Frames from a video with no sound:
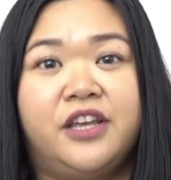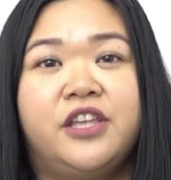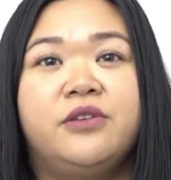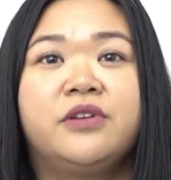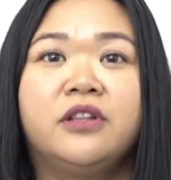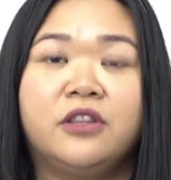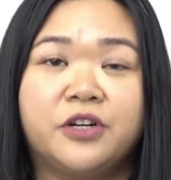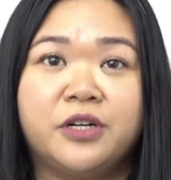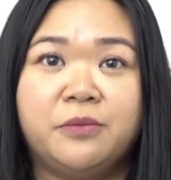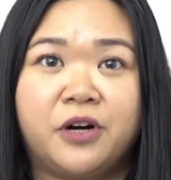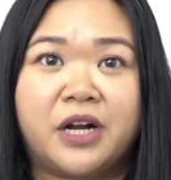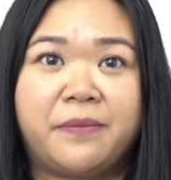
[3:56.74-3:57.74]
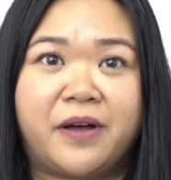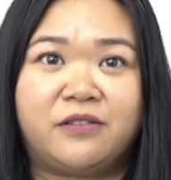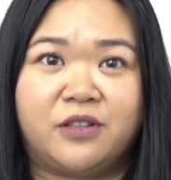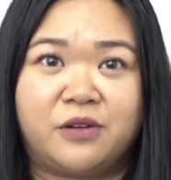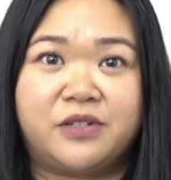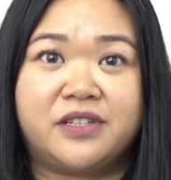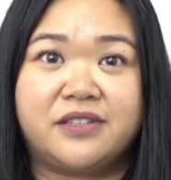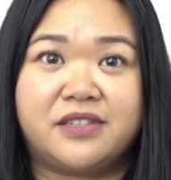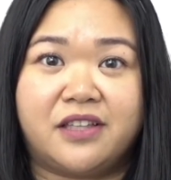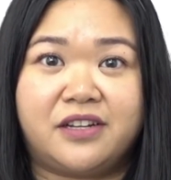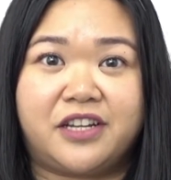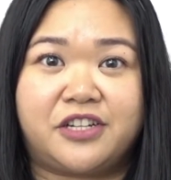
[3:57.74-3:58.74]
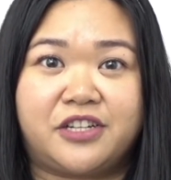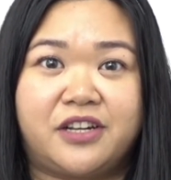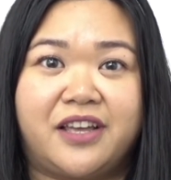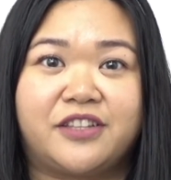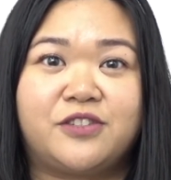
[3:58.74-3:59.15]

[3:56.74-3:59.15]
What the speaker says: You can learn more about loan consolidation at